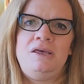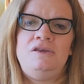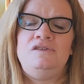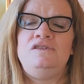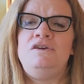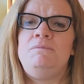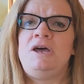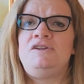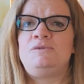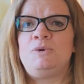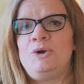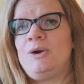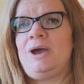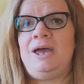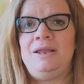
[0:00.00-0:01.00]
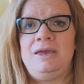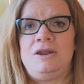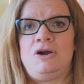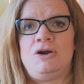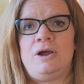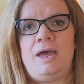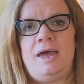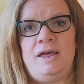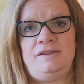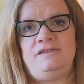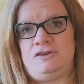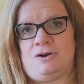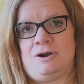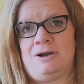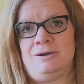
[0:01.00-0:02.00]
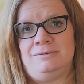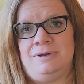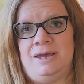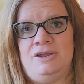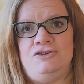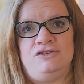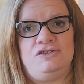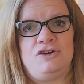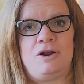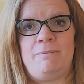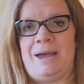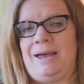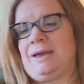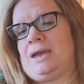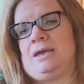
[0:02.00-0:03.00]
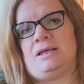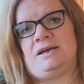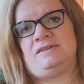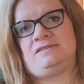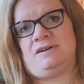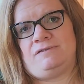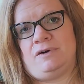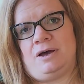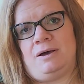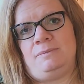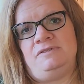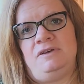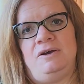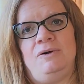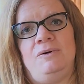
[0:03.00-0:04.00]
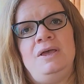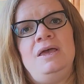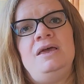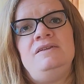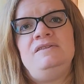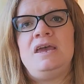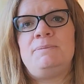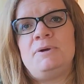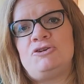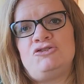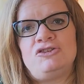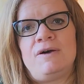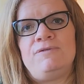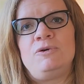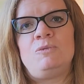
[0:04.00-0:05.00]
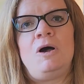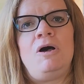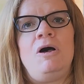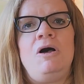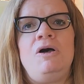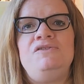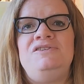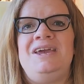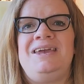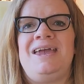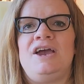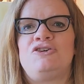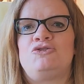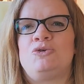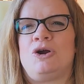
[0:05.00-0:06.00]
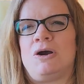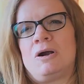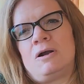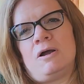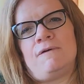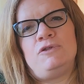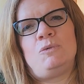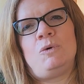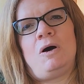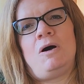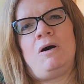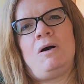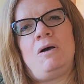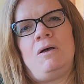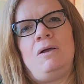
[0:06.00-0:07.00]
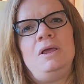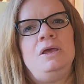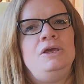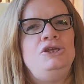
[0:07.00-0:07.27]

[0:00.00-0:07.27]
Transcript: So you might as well go ahead and get a head start and just start packing that stuff up. So take pictures off the wall, take extra art off the wall.